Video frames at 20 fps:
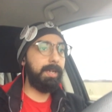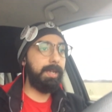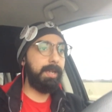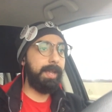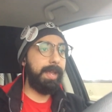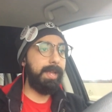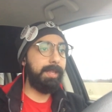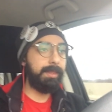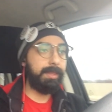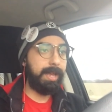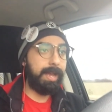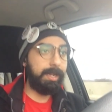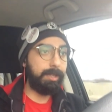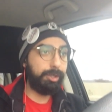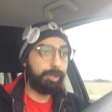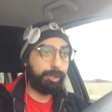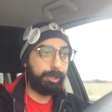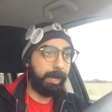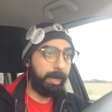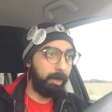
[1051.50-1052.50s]
hit that
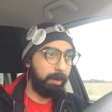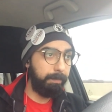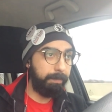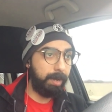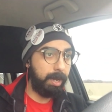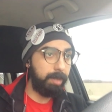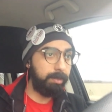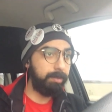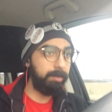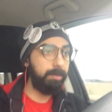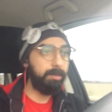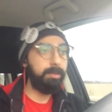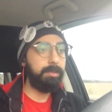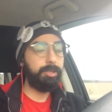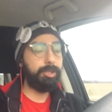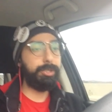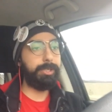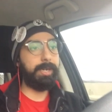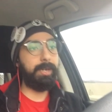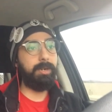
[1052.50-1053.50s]
share button.
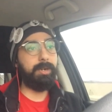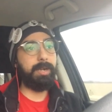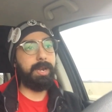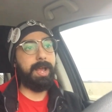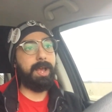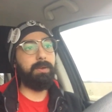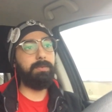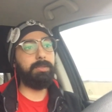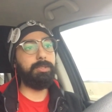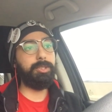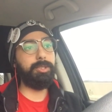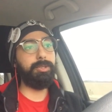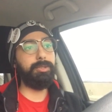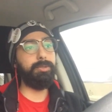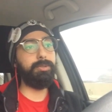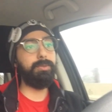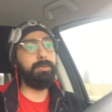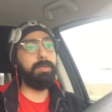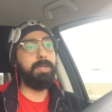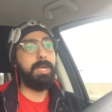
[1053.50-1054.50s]
Share it out
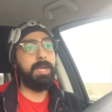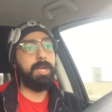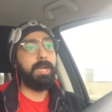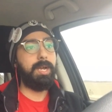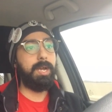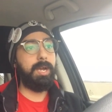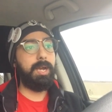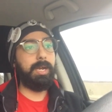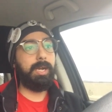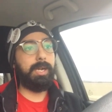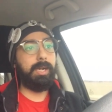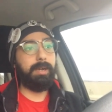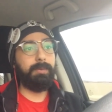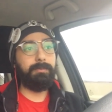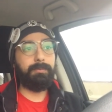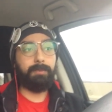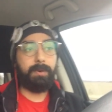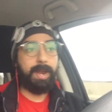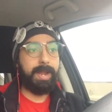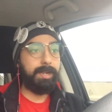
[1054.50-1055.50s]
to a
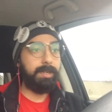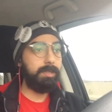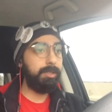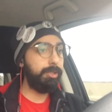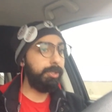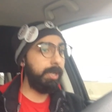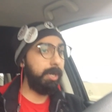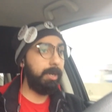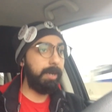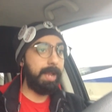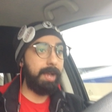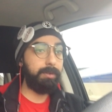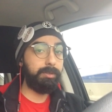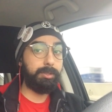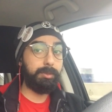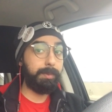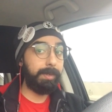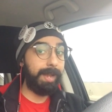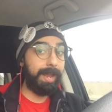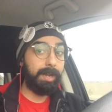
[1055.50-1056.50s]
friend. Share it out
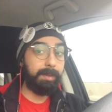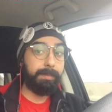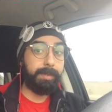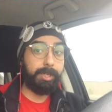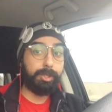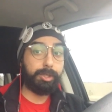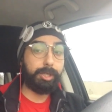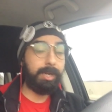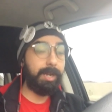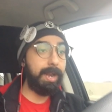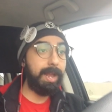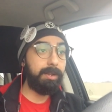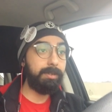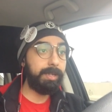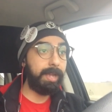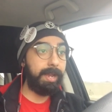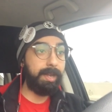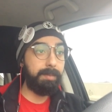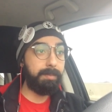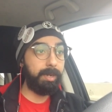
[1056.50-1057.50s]
to an enemy. Share it out
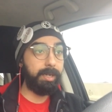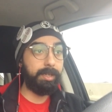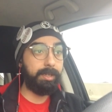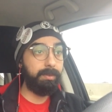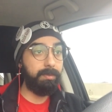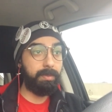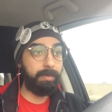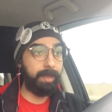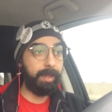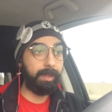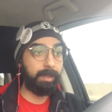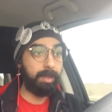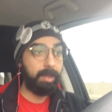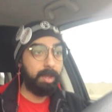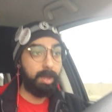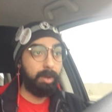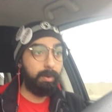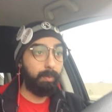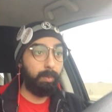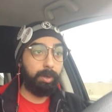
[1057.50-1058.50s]
to anybody you think
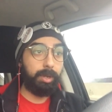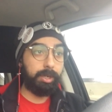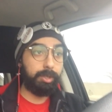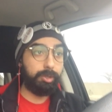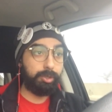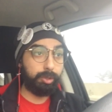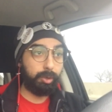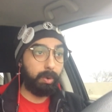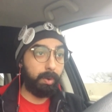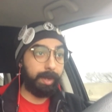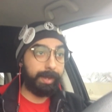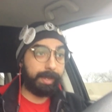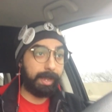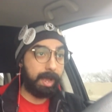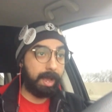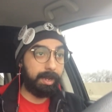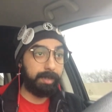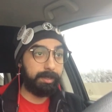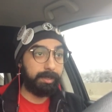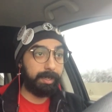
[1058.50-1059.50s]
would enjoy
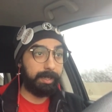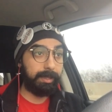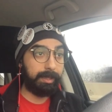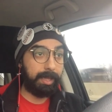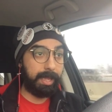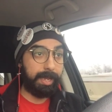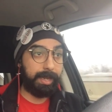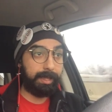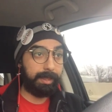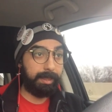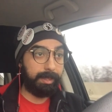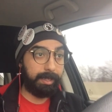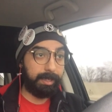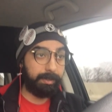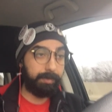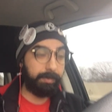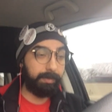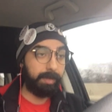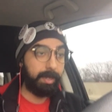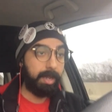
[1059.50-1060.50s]
content like
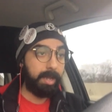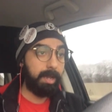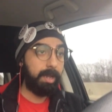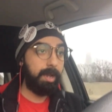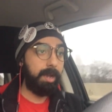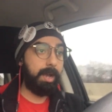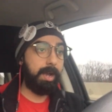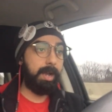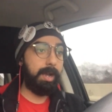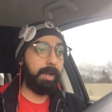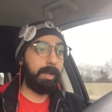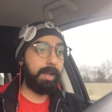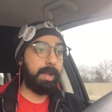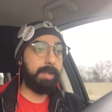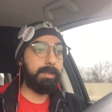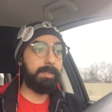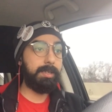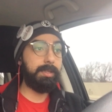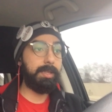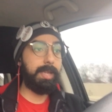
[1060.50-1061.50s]
this.
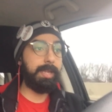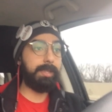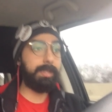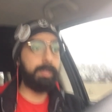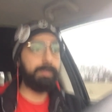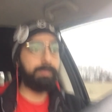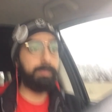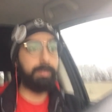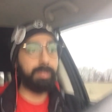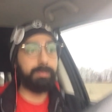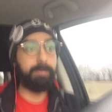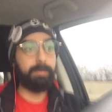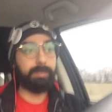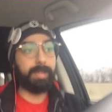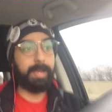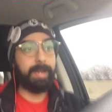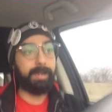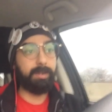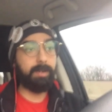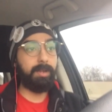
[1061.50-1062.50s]
Content like this doesn't
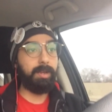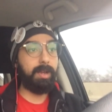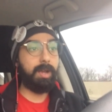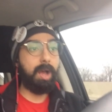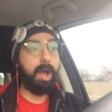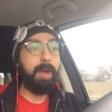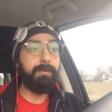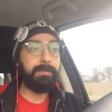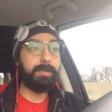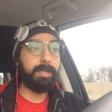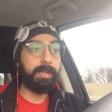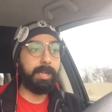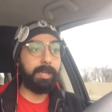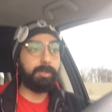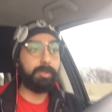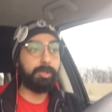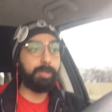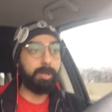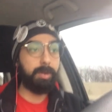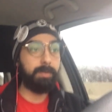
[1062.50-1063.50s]
often get
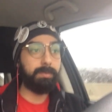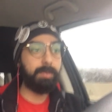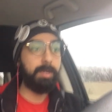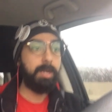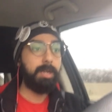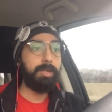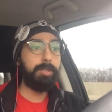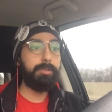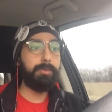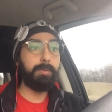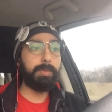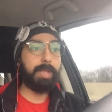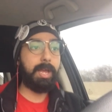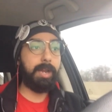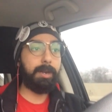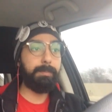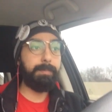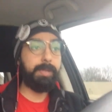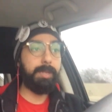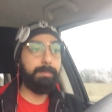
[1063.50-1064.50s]
shown to a lot
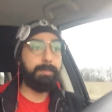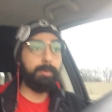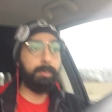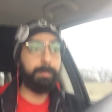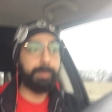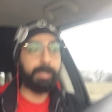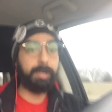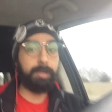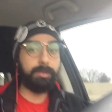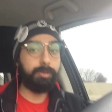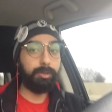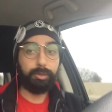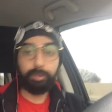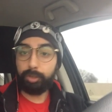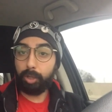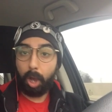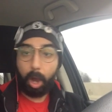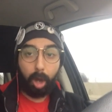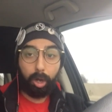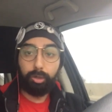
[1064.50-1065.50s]
of people because it's
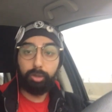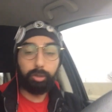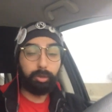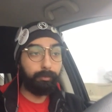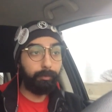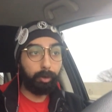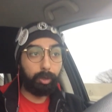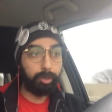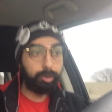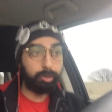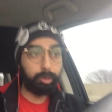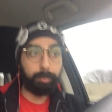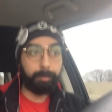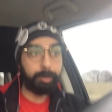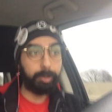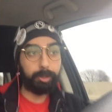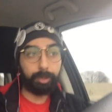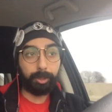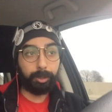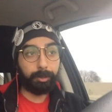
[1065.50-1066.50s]
controversial
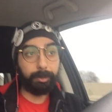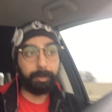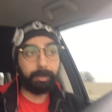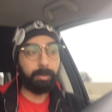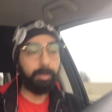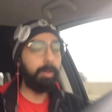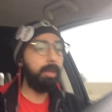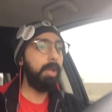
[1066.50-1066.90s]
material.